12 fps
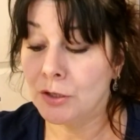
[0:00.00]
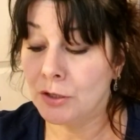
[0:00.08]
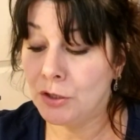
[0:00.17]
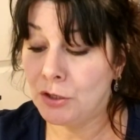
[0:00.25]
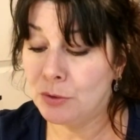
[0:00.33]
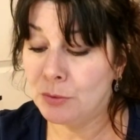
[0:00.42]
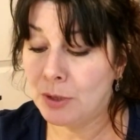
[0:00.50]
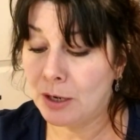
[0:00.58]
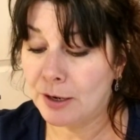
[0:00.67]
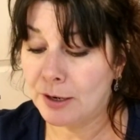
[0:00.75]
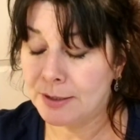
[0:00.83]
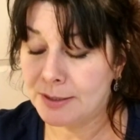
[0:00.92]
You
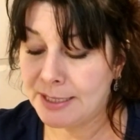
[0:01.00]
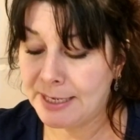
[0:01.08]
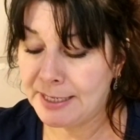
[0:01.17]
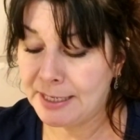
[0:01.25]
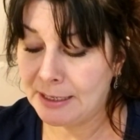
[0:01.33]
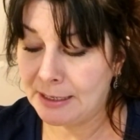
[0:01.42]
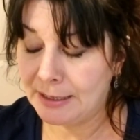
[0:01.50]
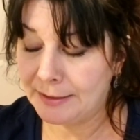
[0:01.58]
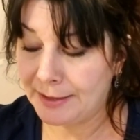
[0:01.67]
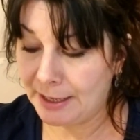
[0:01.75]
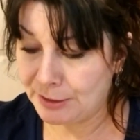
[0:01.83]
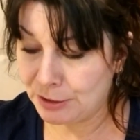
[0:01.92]
are taking on
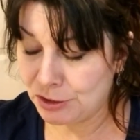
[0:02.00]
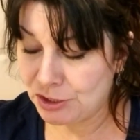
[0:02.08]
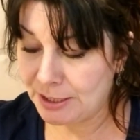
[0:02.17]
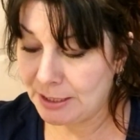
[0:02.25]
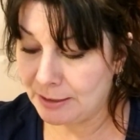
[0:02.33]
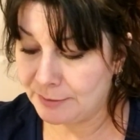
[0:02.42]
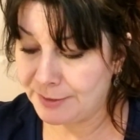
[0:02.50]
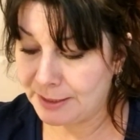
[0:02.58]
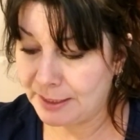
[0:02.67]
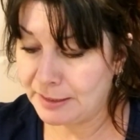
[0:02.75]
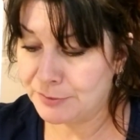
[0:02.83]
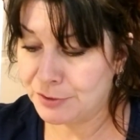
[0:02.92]
the energy of the
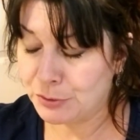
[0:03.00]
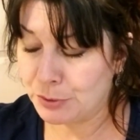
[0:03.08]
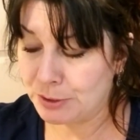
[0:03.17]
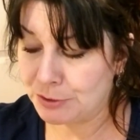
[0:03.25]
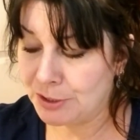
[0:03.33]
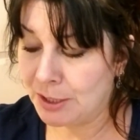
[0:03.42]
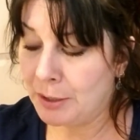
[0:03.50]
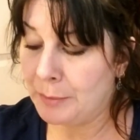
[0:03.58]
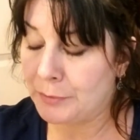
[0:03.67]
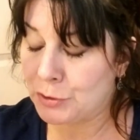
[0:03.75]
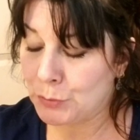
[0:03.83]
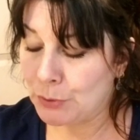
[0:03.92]
King of Swords,
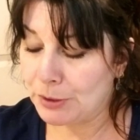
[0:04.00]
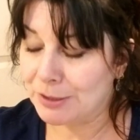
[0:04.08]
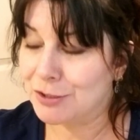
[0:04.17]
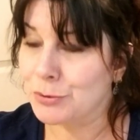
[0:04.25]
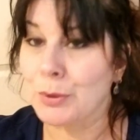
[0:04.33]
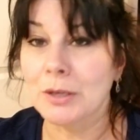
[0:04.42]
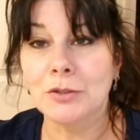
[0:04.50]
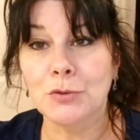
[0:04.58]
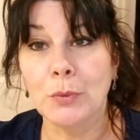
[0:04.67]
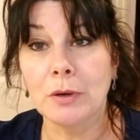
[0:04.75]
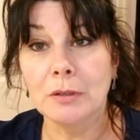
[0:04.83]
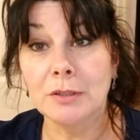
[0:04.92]
sword, sword,
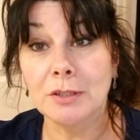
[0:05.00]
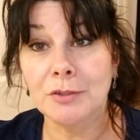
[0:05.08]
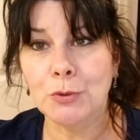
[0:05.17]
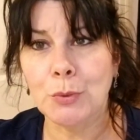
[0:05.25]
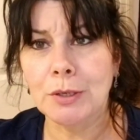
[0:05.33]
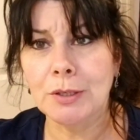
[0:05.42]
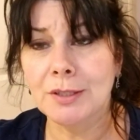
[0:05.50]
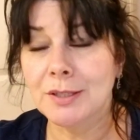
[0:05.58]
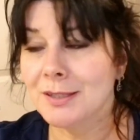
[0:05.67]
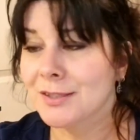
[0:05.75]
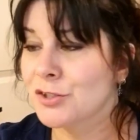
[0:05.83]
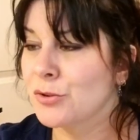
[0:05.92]
swords, swords,
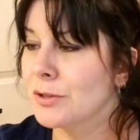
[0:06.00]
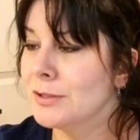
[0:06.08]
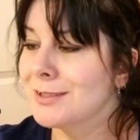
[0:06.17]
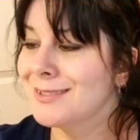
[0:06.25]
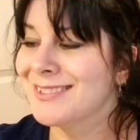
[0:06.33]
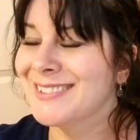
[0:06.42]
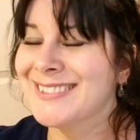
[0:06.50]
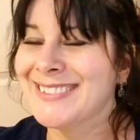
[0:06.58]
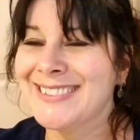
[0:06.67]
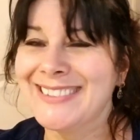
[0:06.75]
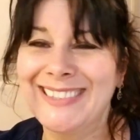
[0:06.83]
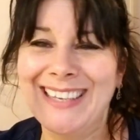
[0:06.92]
swords,
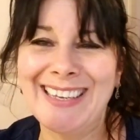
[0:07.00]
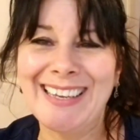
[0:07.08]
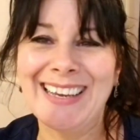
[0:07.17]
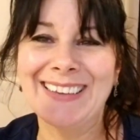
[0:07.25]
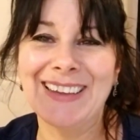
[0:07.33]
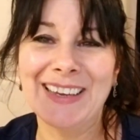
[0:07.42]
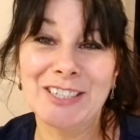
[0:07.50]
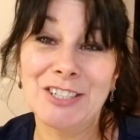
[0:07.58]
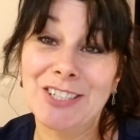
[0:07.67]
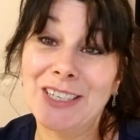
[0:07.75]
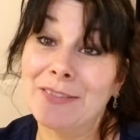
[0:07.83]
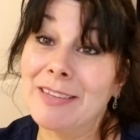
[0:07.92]
taking on the
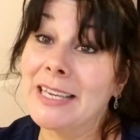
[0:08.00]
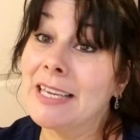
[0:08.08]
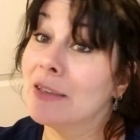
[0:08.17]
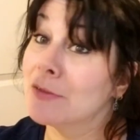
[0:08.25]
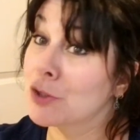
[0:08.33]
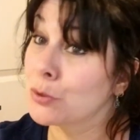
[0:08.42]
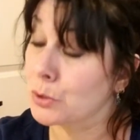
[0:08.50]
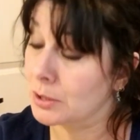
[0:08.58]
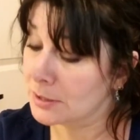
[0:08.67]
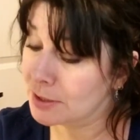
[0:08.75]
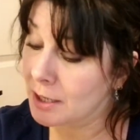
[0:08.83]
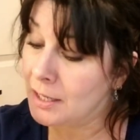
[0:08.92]
energy of the King of
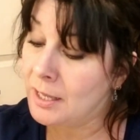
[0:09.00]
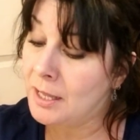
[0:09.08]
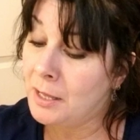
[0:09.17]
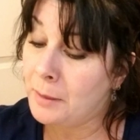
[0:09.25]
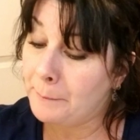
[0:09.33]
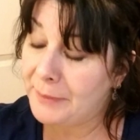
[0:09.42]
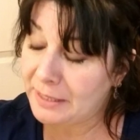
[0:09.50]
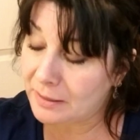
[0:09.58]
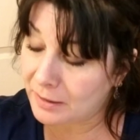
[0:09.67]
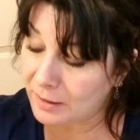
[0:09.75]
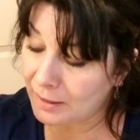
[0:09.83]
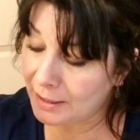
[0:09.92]
Swords
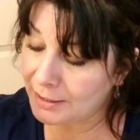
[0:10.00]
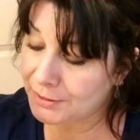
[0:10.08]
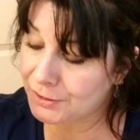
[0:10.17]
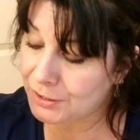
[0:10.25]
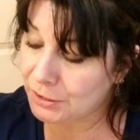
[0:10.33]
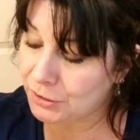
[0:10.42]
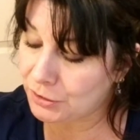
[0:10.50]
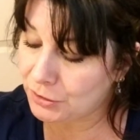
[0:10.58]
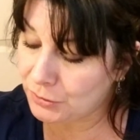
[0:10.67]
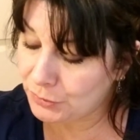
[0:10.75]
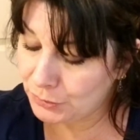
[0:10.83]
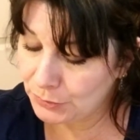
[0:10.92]
because
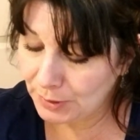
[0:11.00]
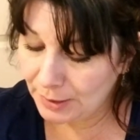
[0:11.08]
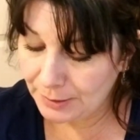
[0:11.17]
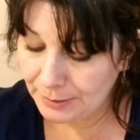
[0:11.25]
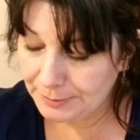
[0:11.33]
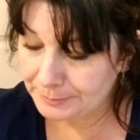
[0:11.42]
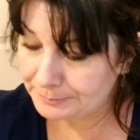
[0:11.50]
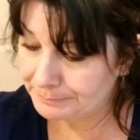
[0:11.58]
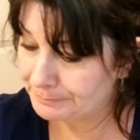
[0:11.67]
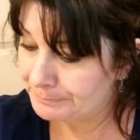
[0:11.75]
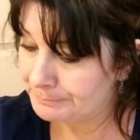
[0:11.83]
you um